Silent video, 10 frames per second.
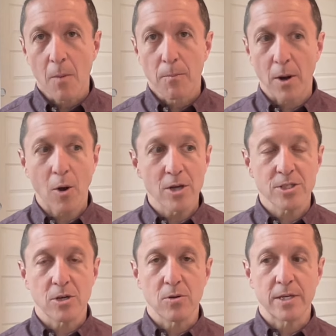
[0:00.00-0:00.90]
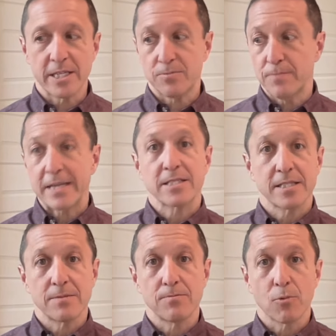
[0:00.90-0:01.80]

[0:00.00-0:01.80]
but also it makes it more